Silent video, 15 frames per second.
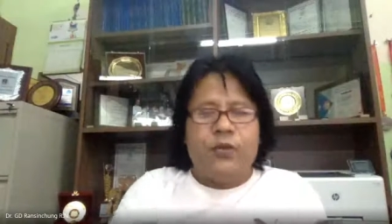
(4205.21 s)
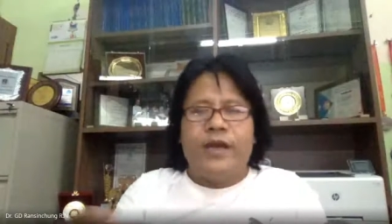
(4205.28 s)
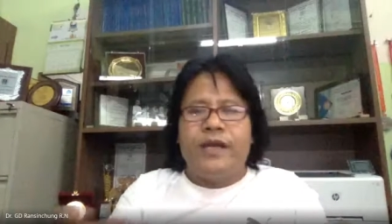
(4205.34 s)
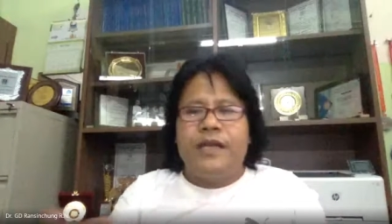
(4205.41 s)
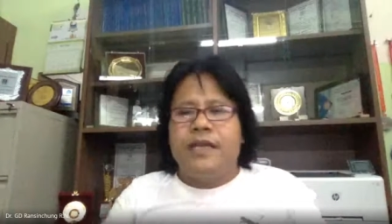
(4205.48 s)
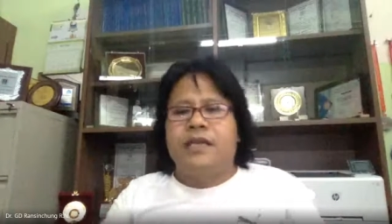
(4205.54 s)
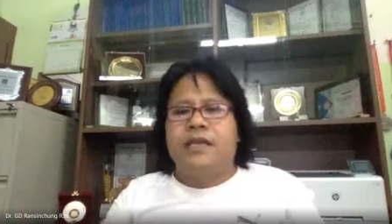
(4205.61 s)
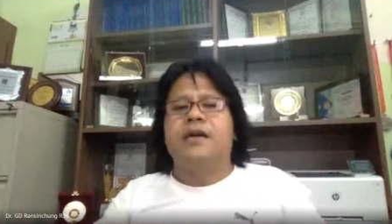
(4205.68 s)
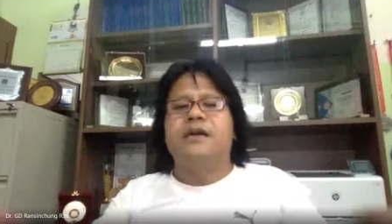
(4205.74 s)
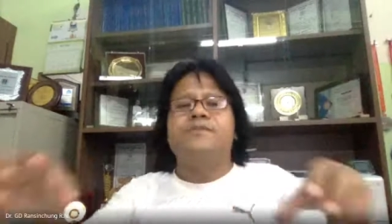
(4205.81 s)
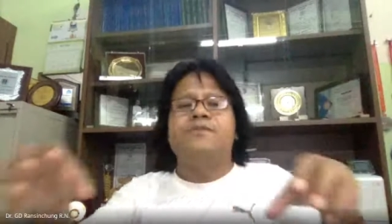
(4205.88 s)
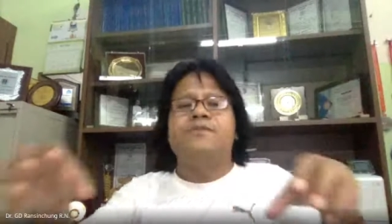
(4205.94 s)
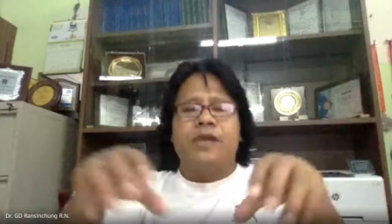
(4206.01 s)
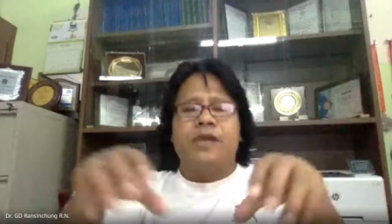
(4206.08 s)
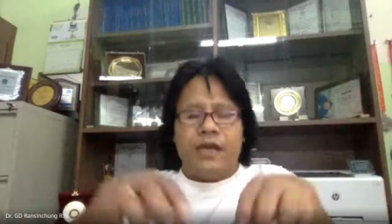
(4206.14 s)
when it
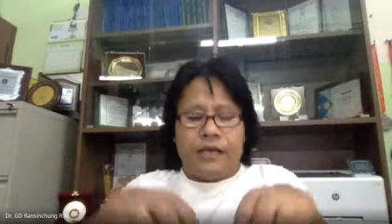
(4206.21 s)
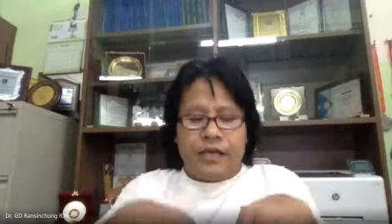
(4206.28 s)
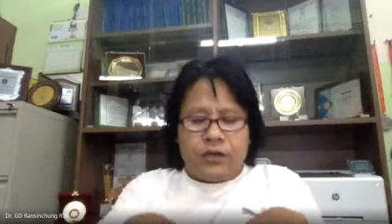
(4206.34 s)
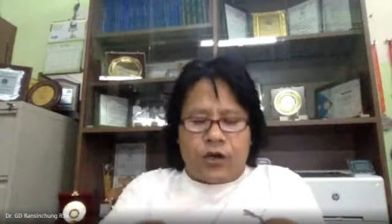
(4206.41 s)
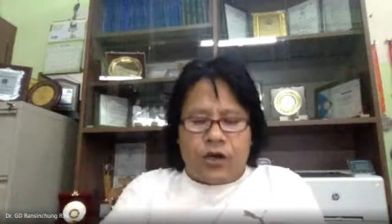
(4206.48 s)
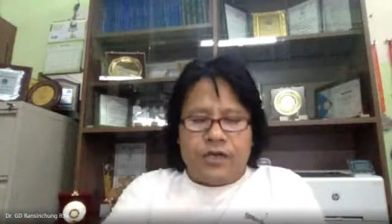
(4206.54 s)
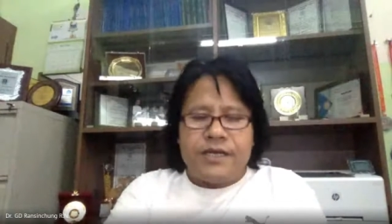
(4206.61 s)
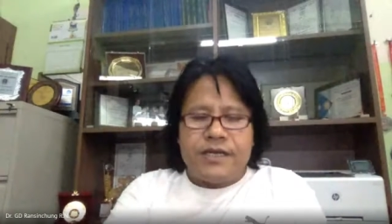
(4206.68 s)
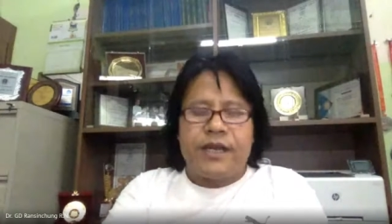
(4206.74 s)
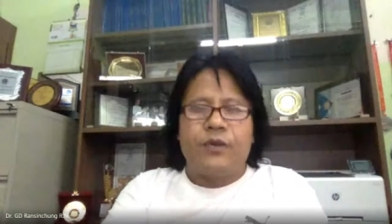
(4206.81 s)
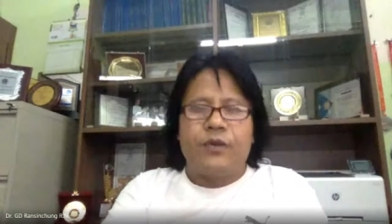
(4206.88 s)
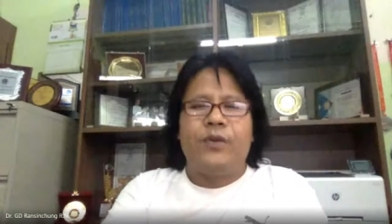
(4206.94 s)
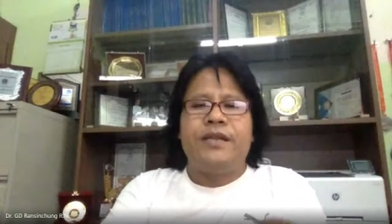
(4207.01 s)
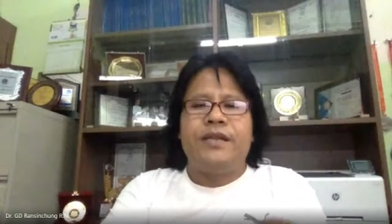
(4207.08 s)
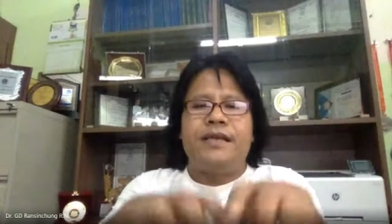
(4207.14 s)
comes in
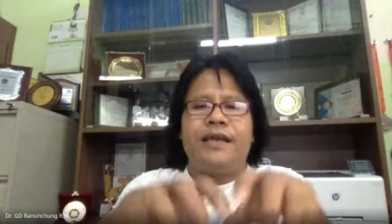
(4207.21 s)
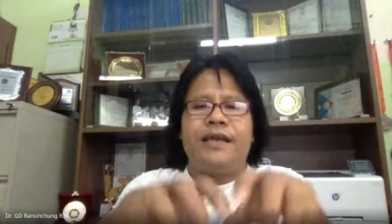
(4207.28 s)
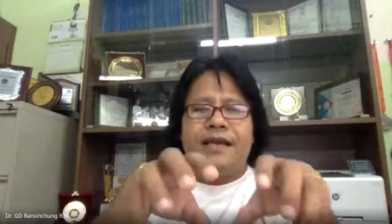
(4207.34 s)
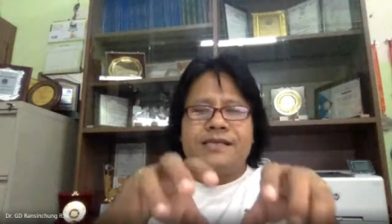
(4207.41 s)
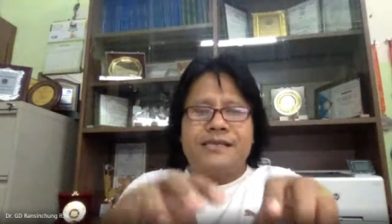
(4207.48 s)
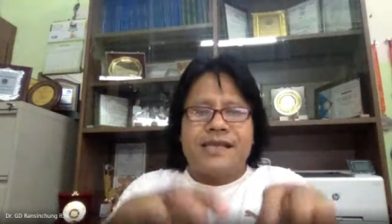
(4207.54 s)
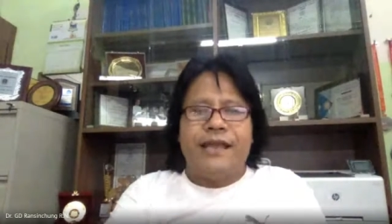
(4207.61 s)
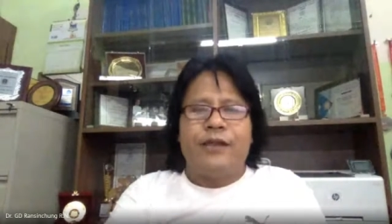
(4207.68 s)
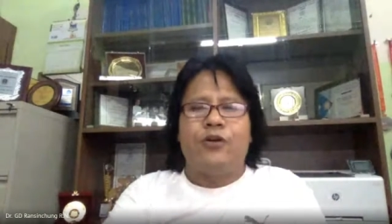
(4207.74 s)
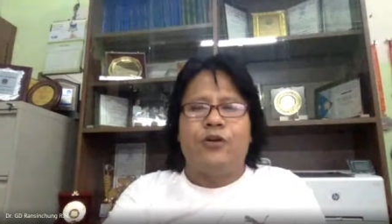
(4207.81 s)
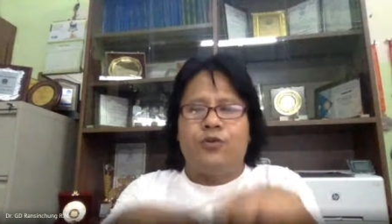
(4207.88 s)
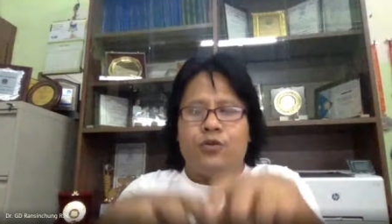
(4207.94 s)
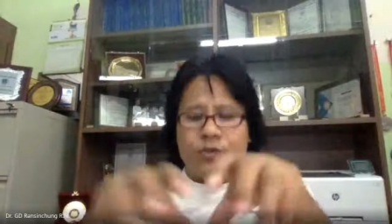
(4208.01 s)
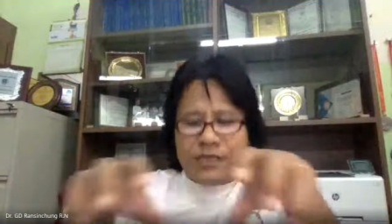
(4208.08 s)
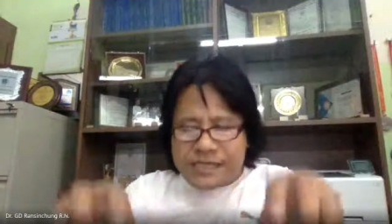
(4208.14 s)
contact with the
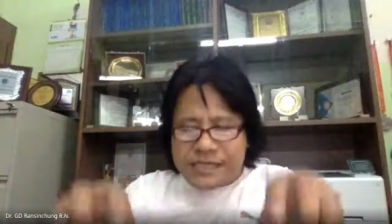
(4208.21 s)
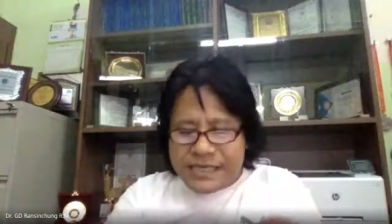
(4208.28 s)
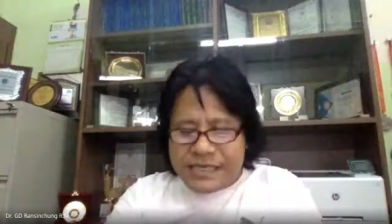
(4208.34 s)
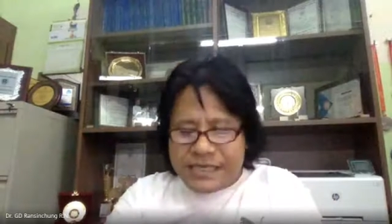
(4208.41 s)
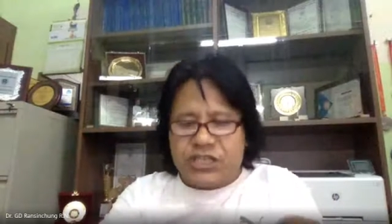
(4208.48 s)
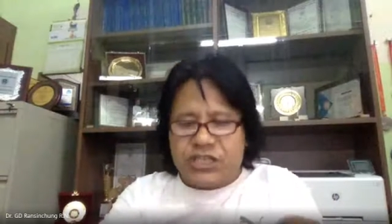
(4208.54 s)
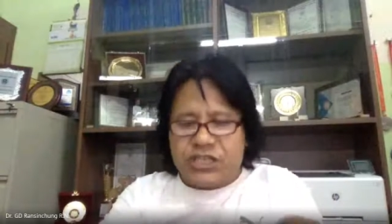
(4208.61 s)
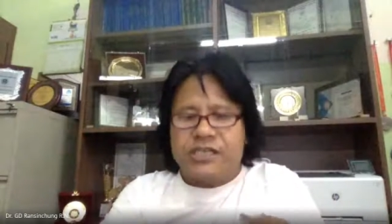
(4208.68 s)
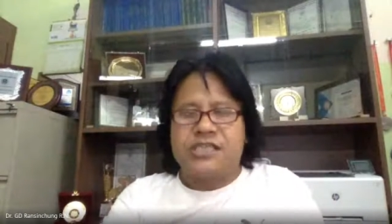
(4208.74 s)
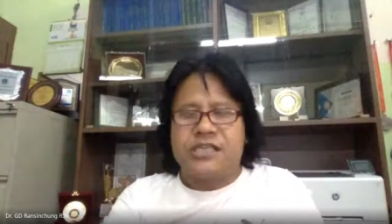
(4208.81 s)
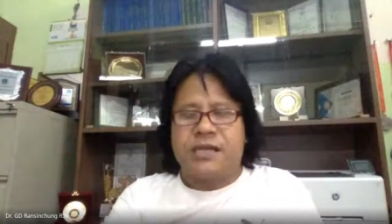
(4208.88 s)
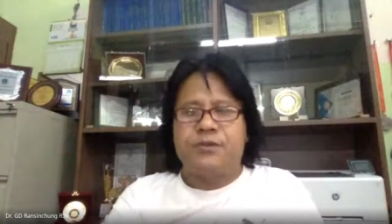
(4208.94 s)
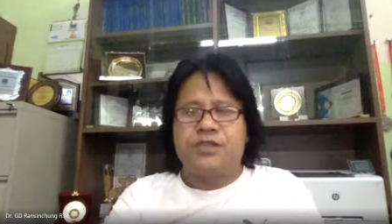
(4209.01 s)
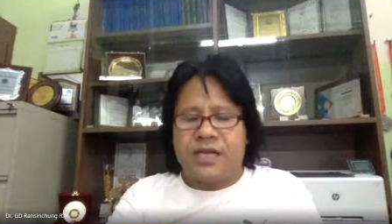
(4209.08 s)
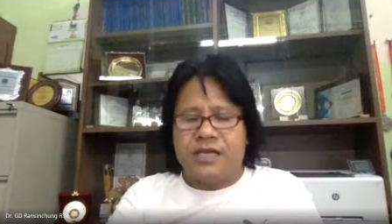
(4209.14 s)
SiO2, these siliceous
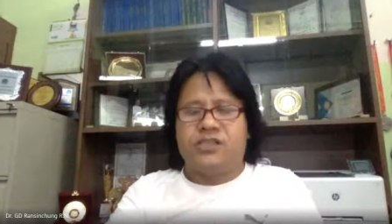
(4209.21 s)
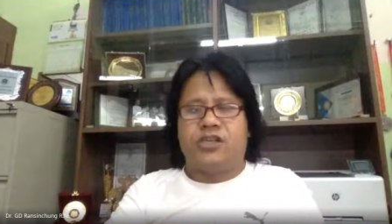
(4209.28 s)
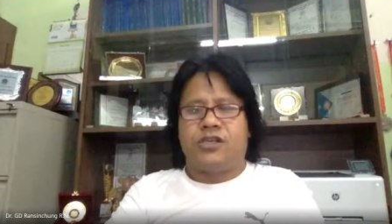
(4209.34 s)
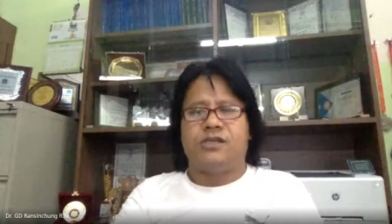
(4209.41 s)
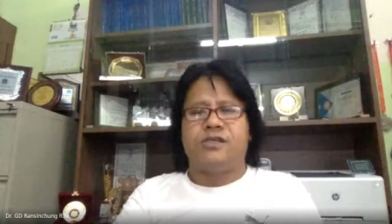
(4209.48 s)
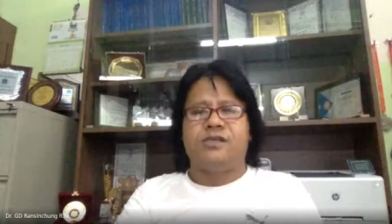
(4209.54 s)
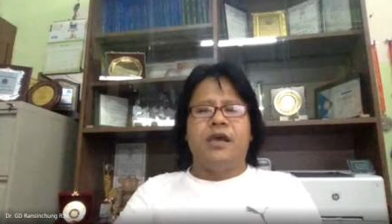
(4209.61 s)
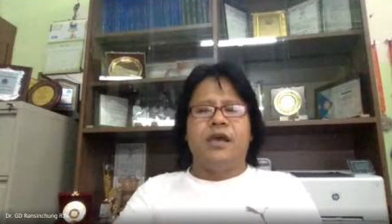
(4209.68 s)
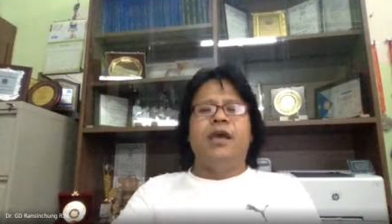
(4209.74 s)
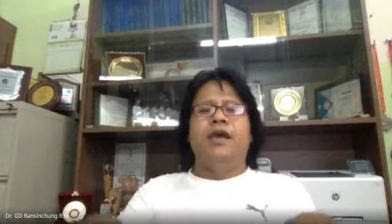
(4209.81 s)
substances,